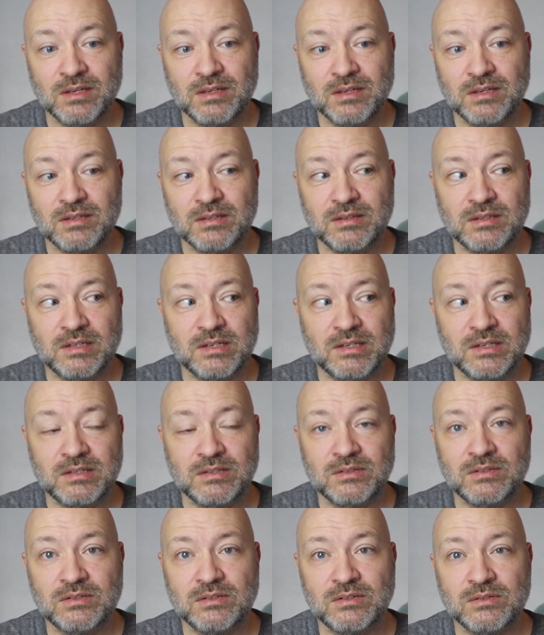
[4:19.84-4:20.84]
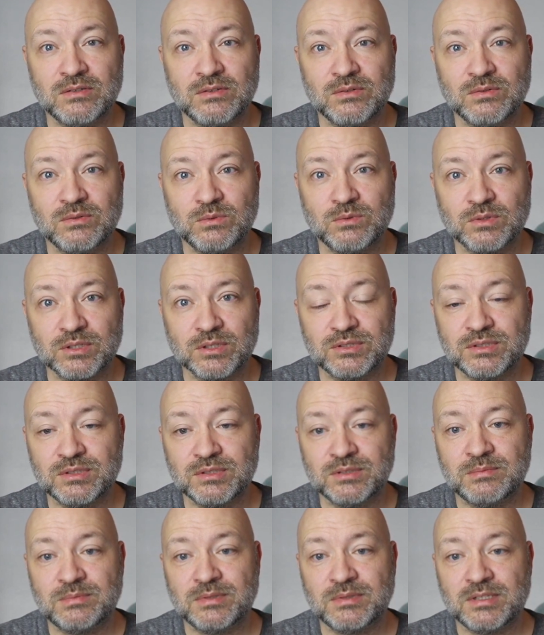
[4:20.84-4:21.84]
then
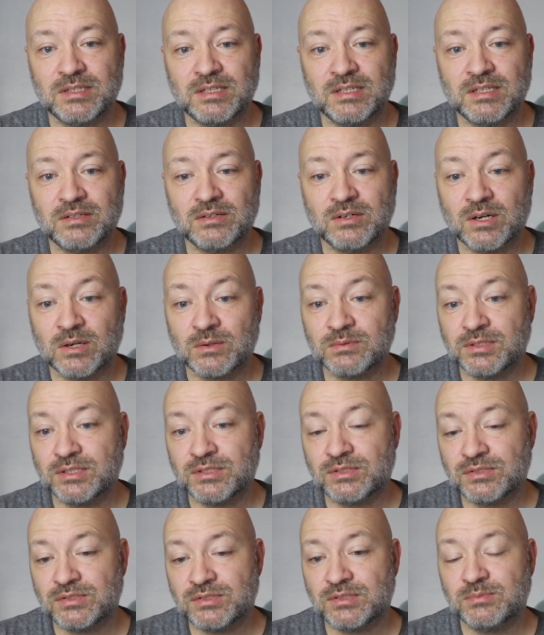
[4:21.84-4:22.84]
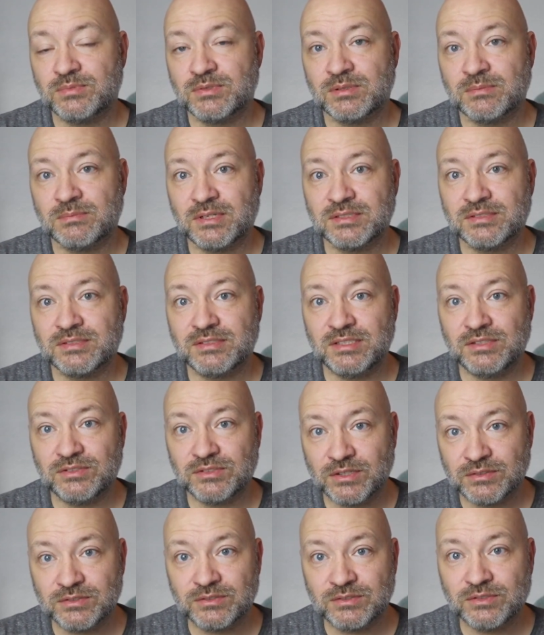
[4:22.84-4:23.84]
worship and our relationships amongst each
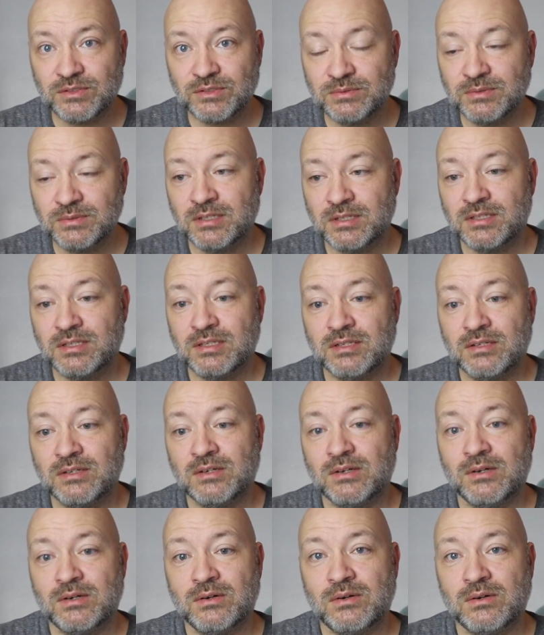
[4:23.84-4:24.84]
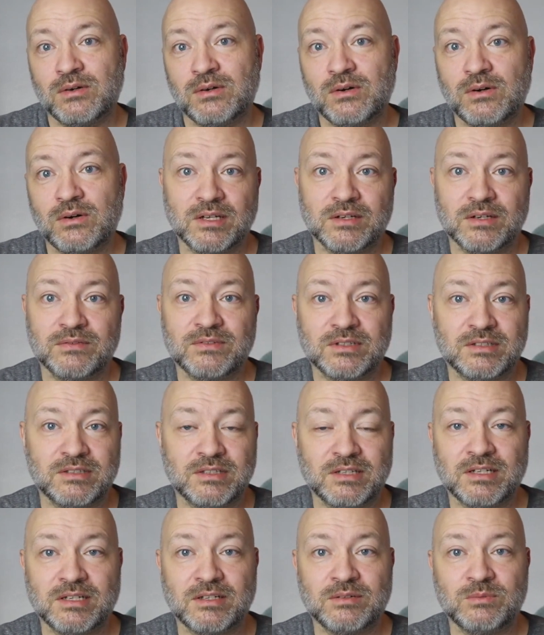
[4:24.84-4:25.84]
other too all have to
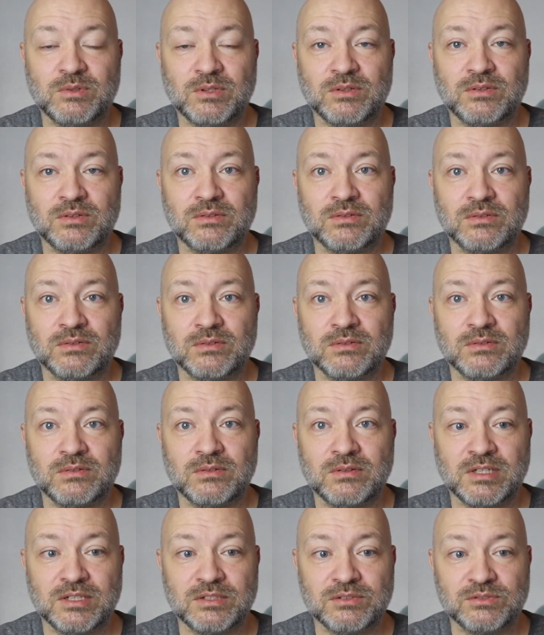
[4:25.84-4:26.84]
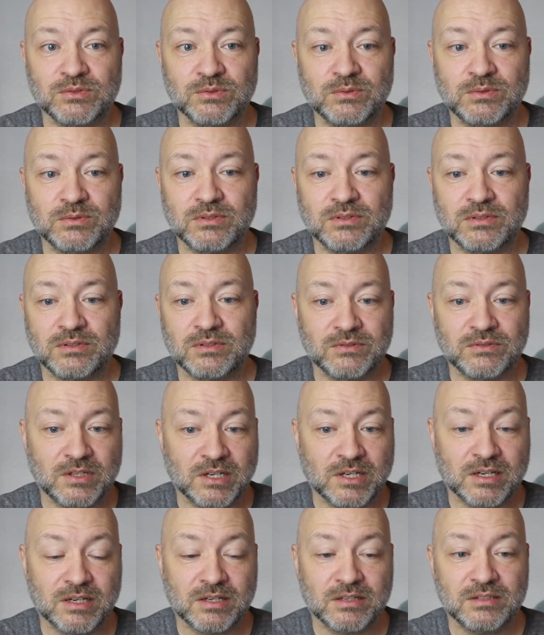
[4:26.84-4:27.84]
align with that truth of
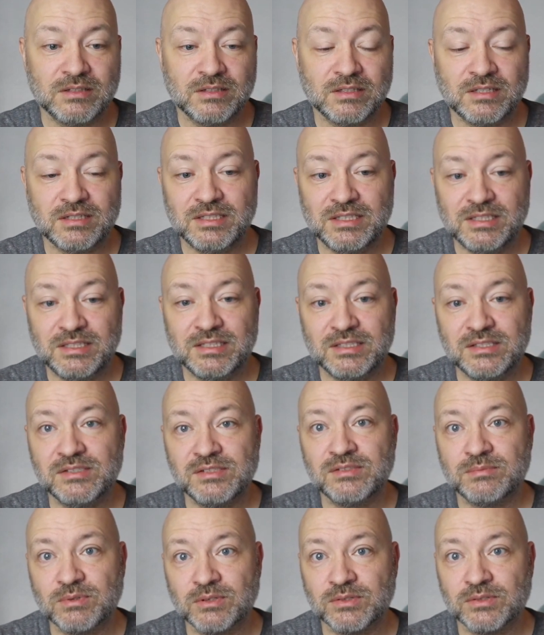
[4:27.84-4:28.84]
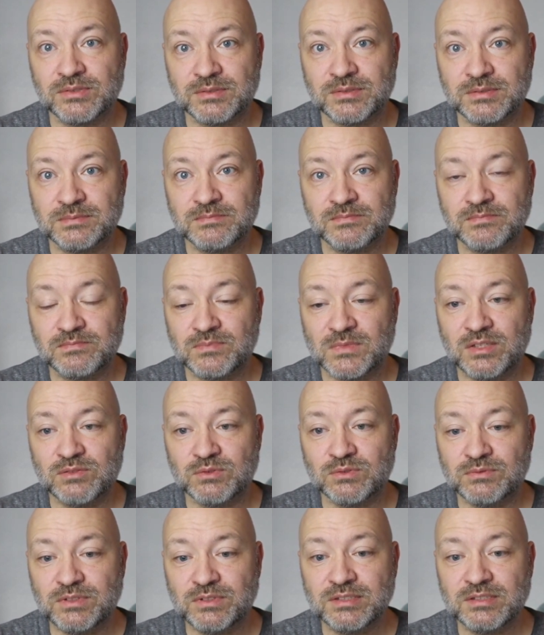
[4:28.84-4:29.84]
God that he is a person He's
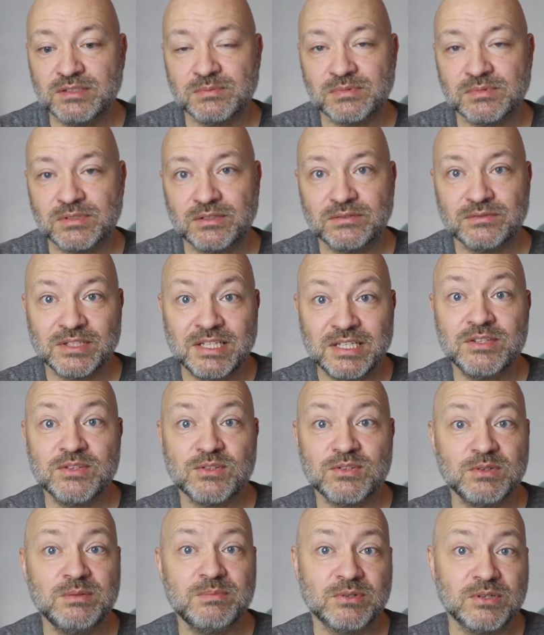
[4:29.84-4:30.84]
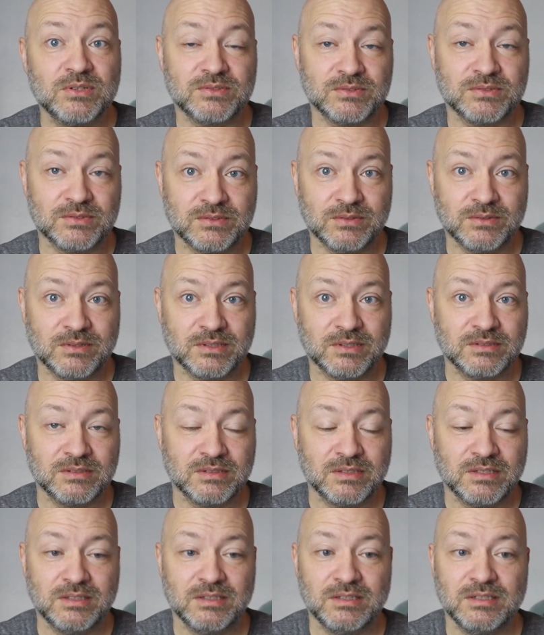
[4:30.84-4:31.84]
revealed himself in three persons to us,
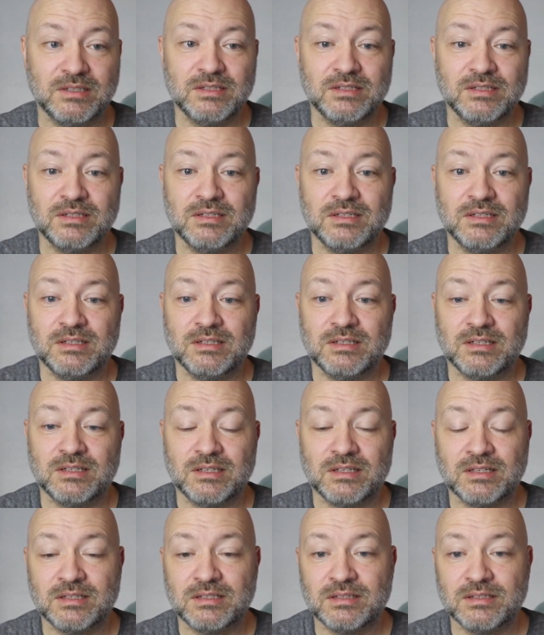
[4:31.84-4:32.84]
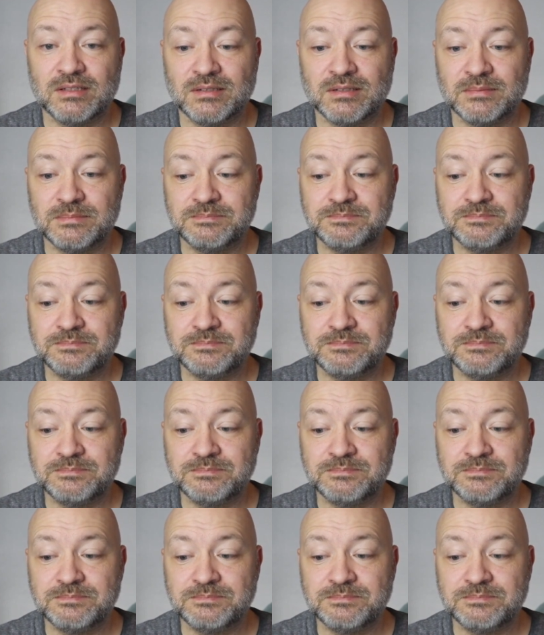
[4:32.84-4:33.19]
and um,